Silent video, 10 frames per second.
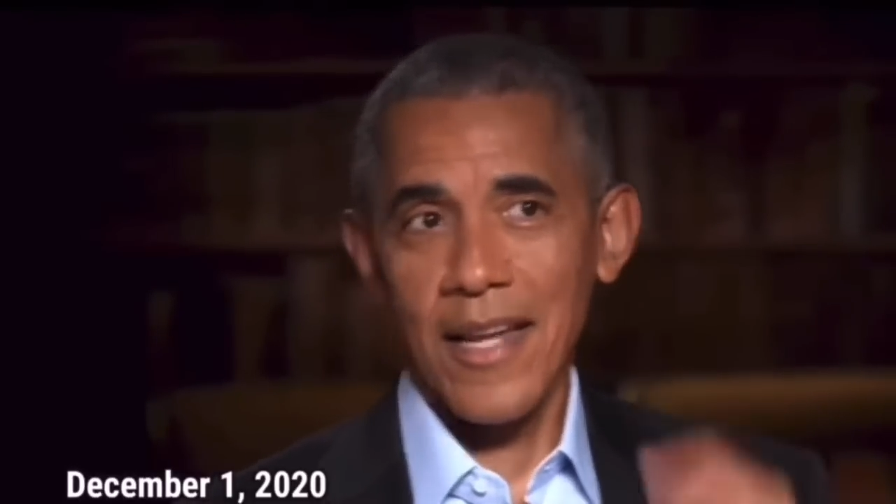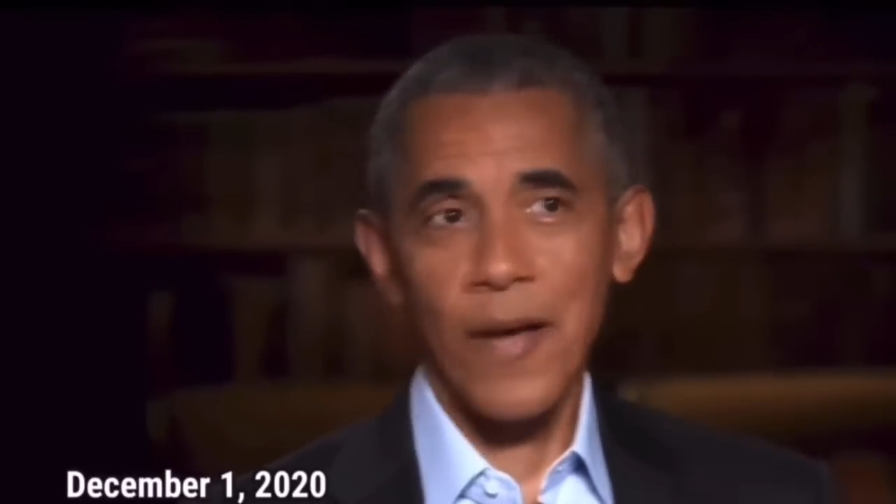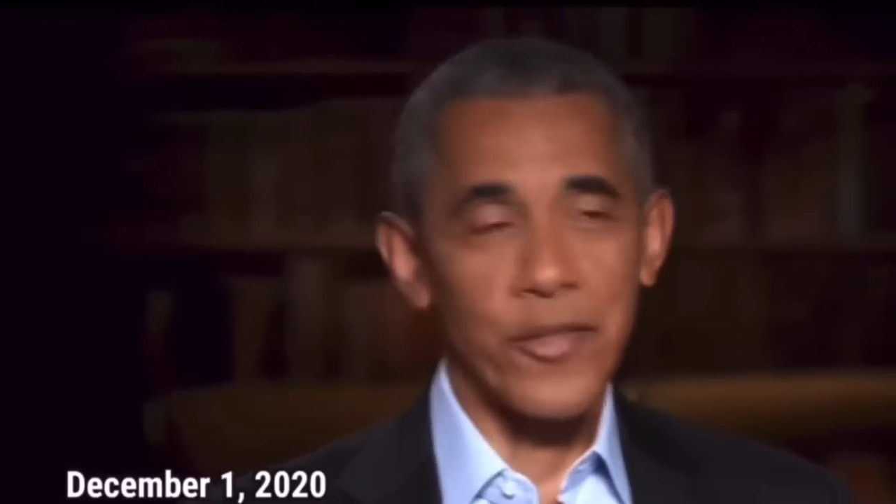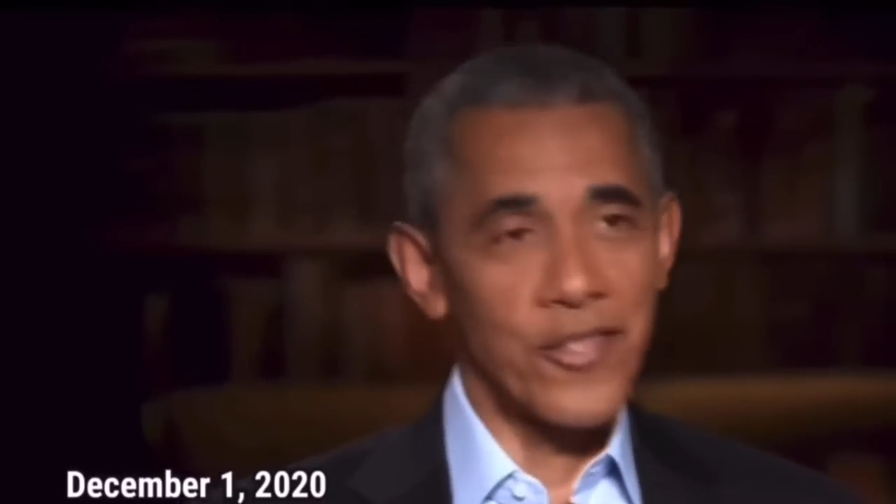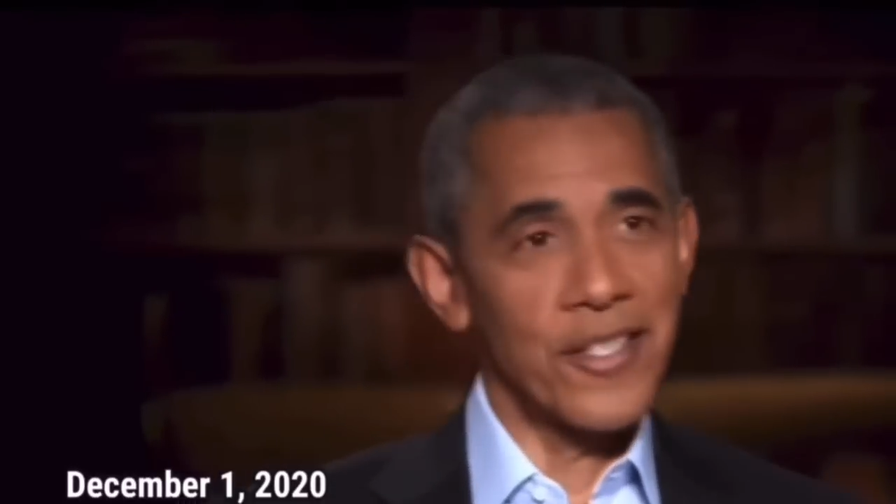and
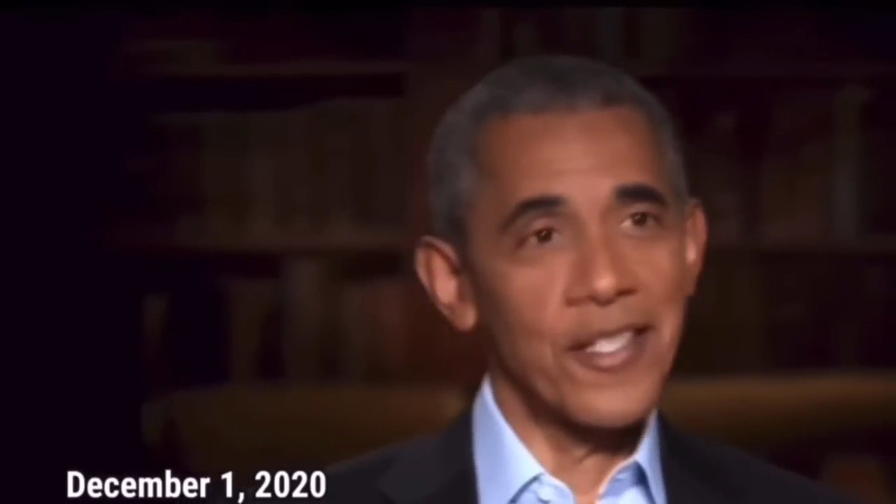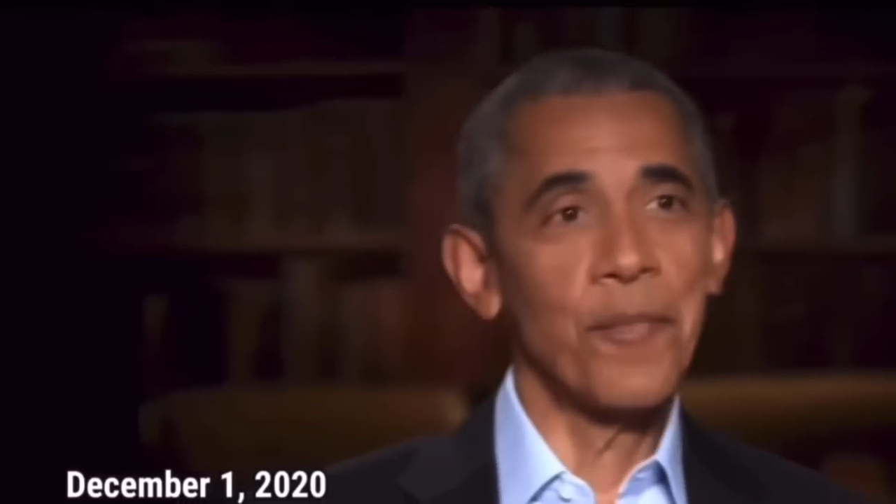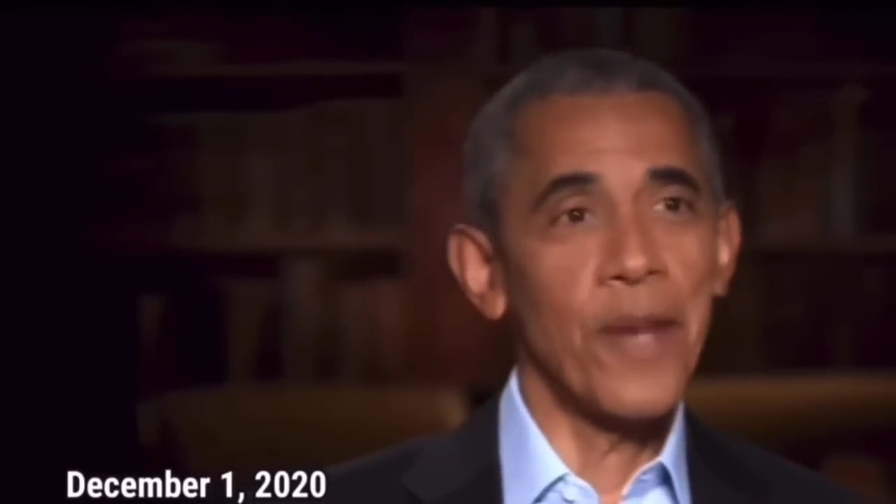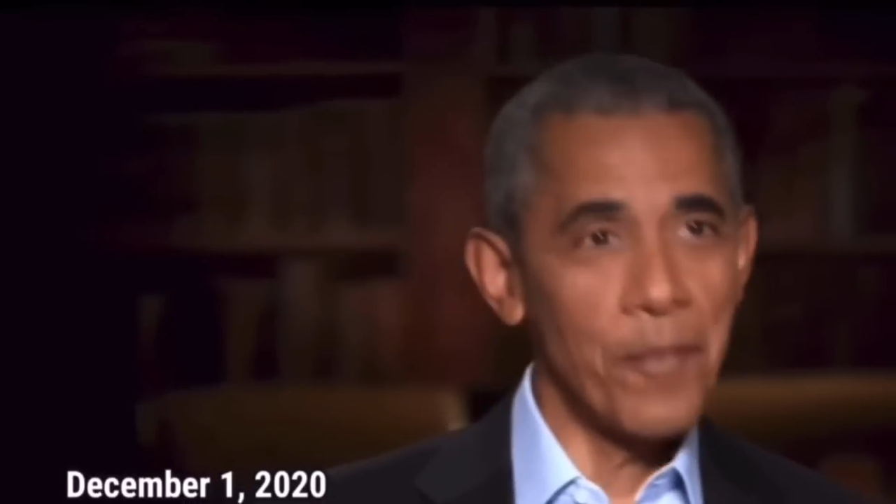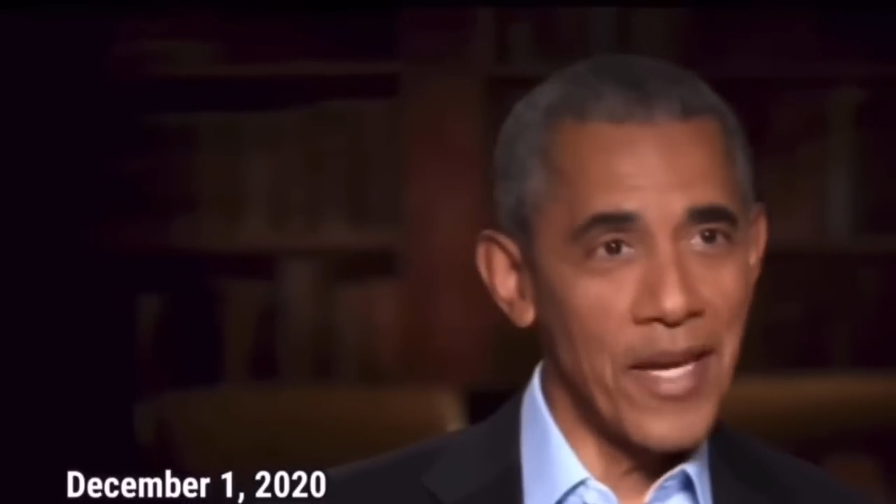I was just
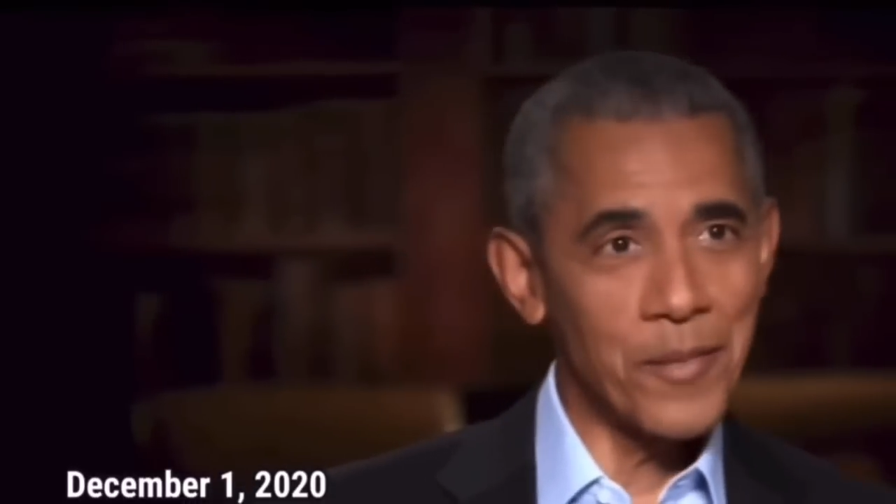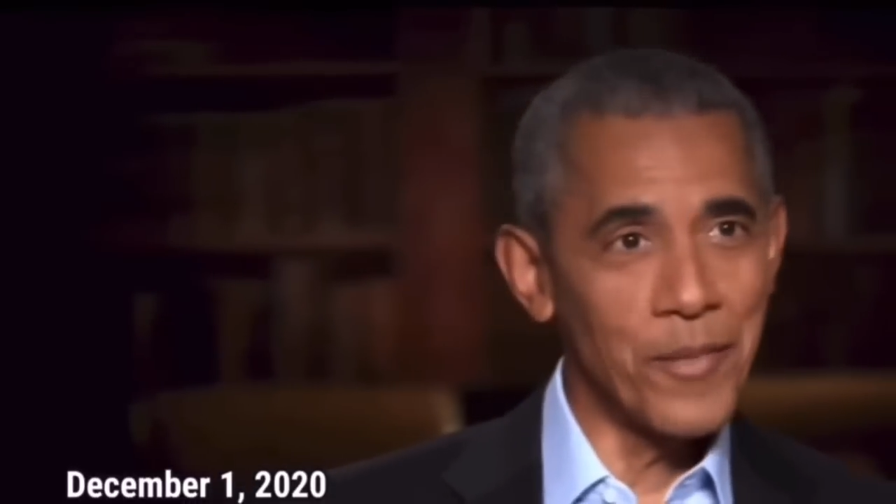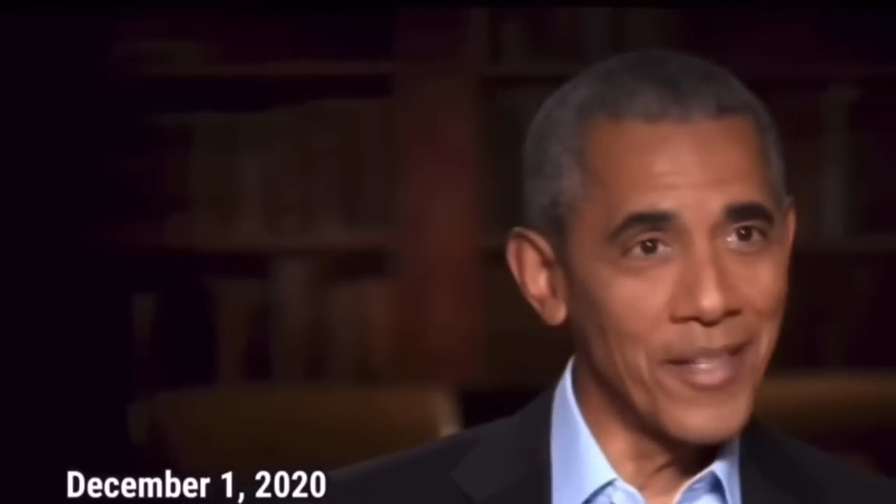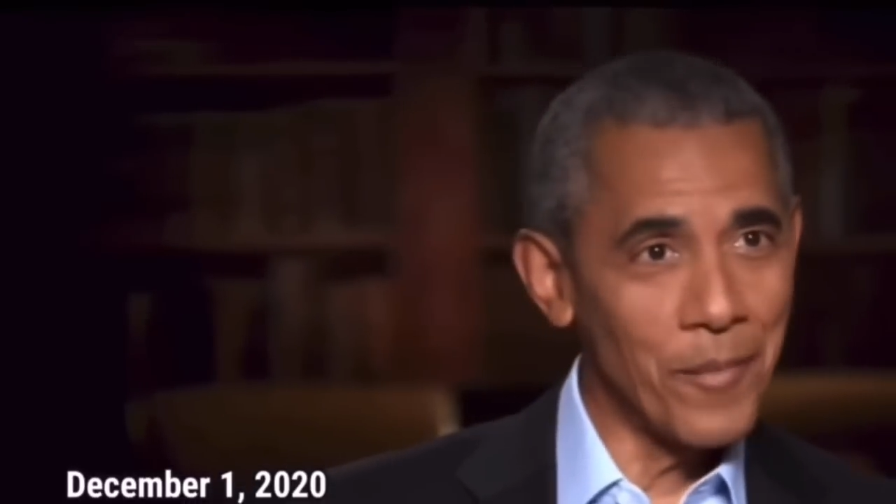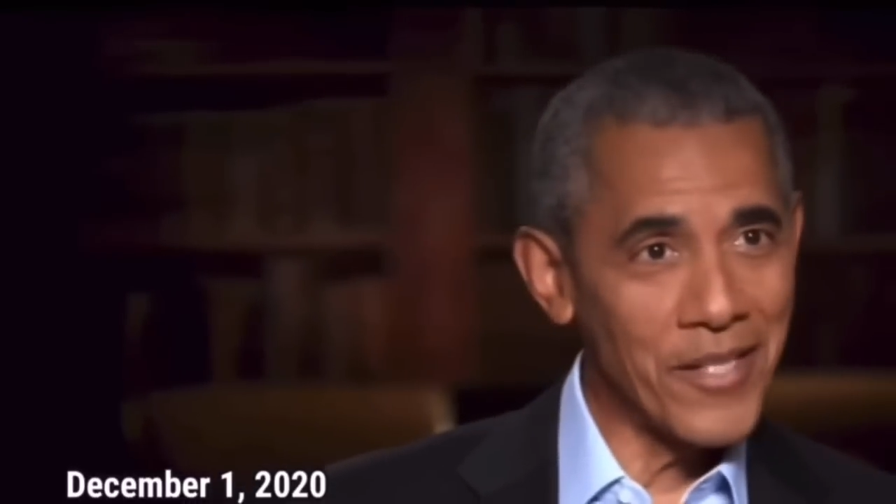in my basement in